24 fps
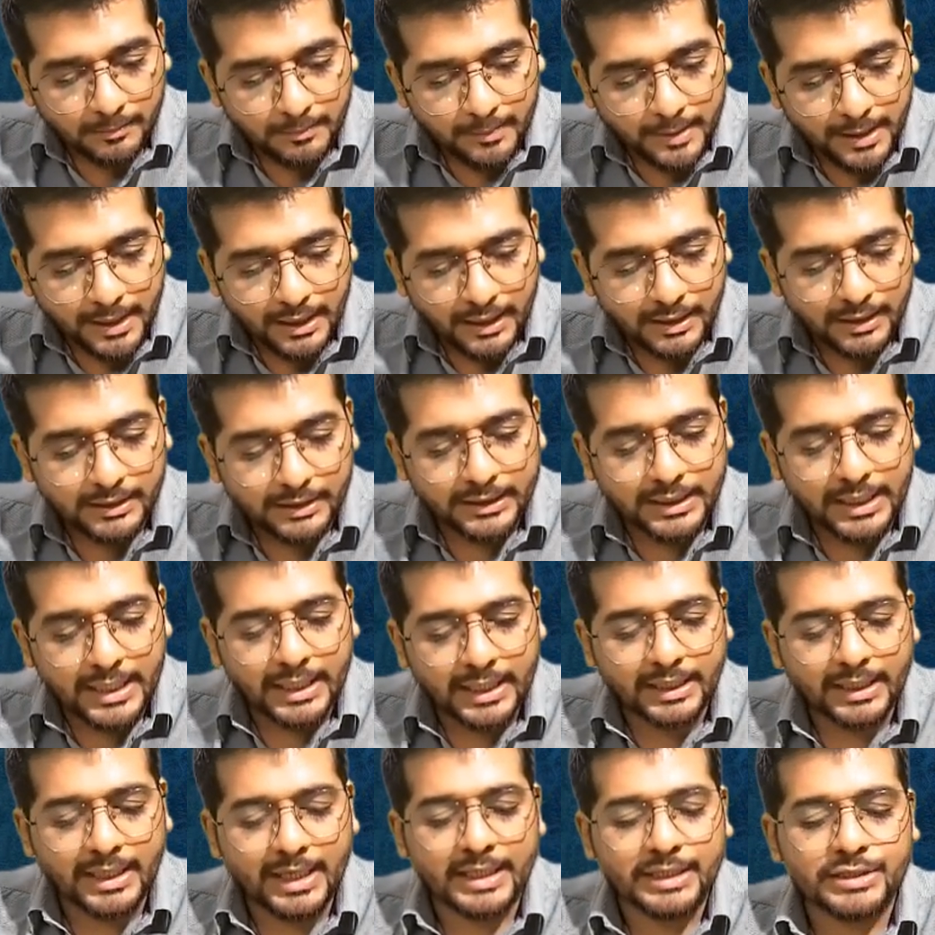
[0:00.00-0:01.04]
may
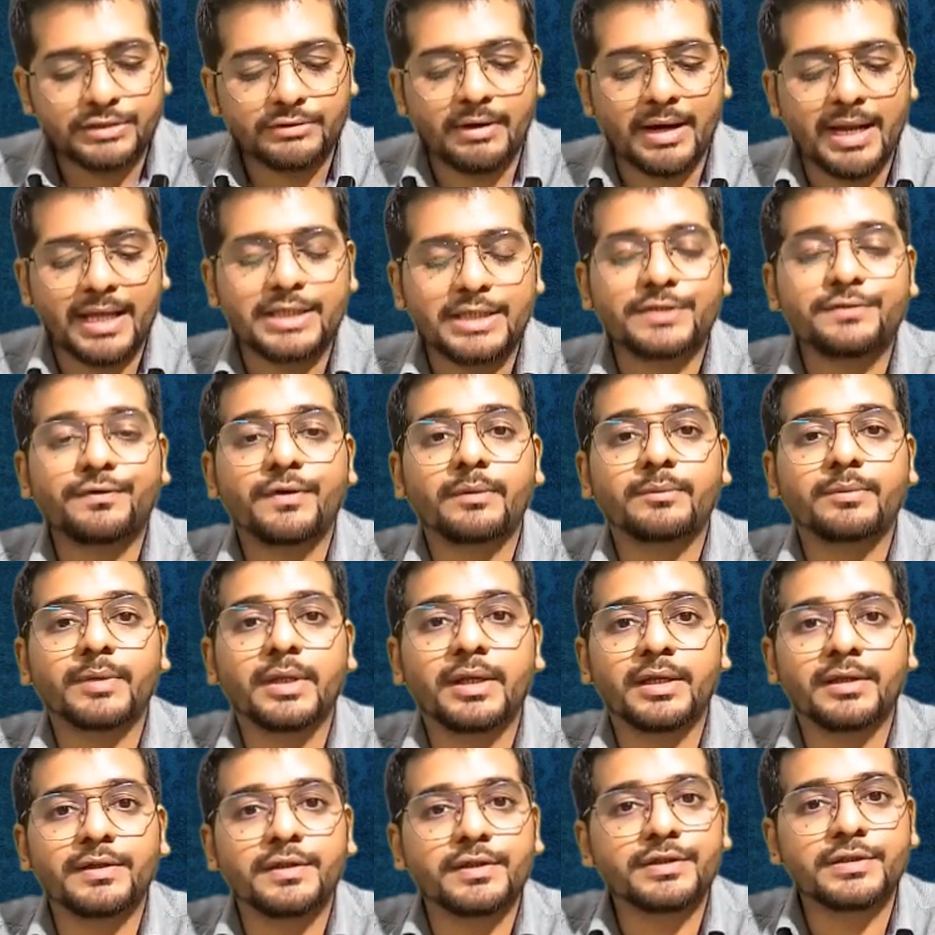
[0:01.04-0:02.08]
take extracts from
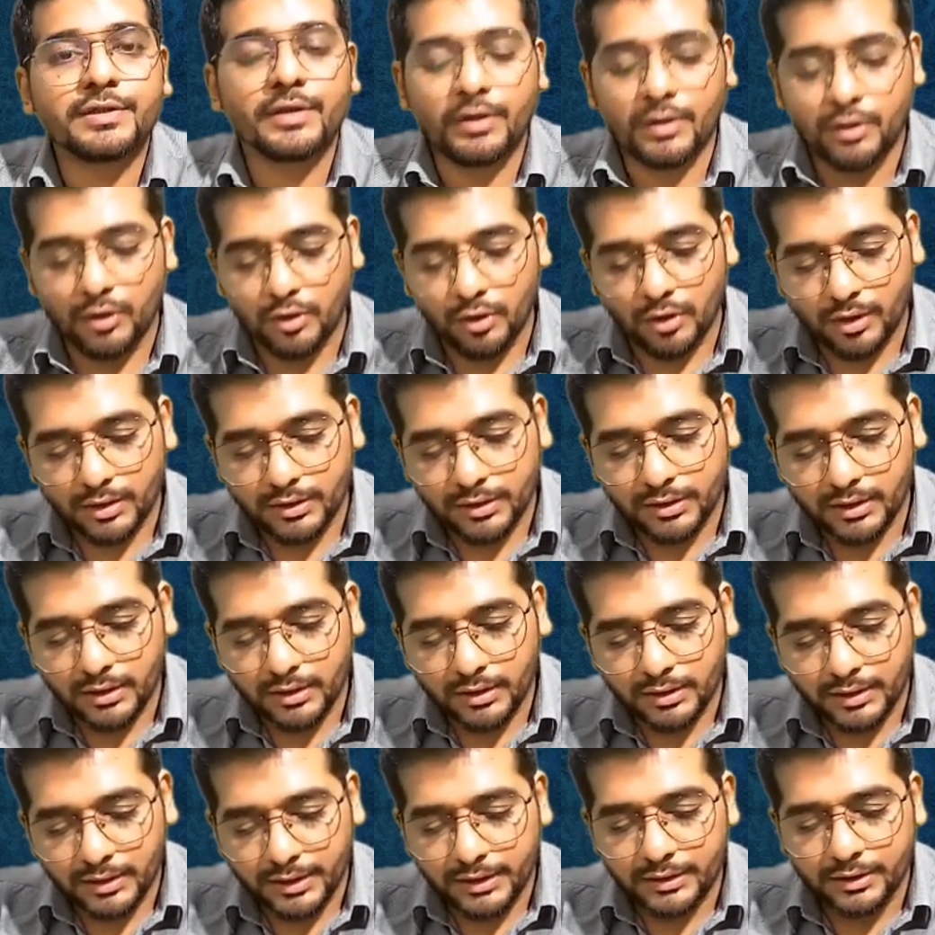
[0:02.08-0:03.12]
the register or
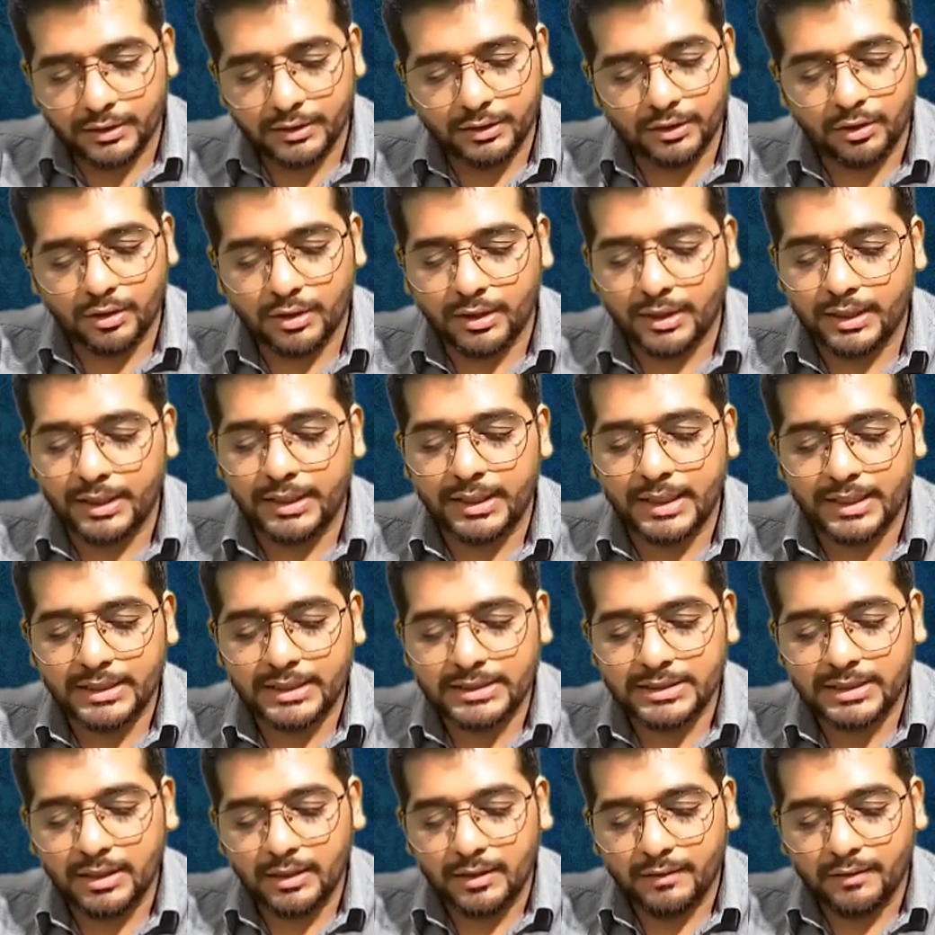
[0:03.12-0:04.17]
the return or
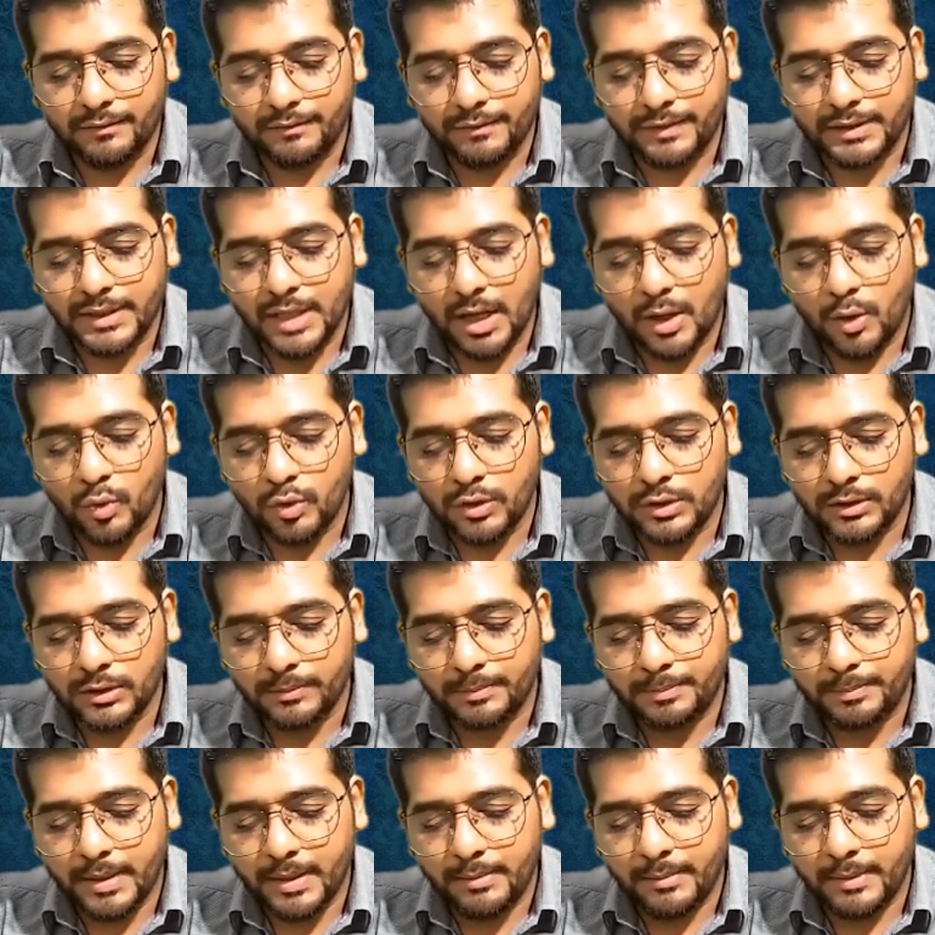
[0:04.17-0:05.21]
index without
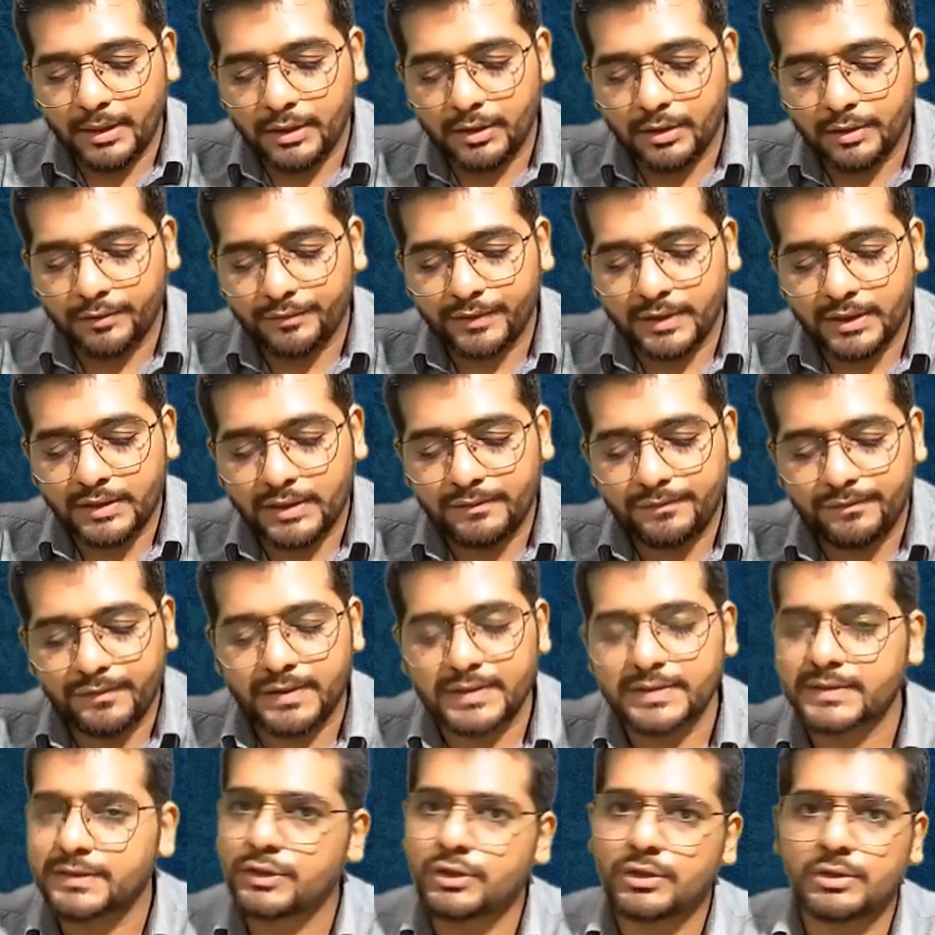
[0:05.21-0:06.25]
payment of any
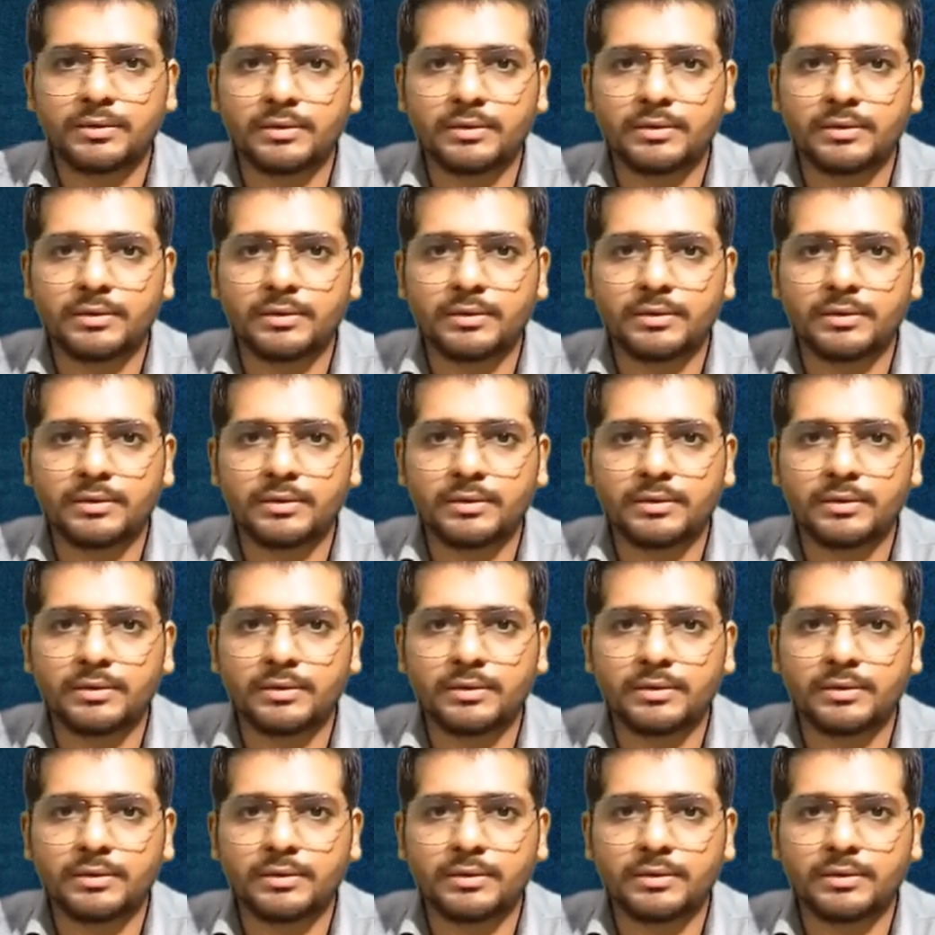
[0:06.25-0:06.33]
fees.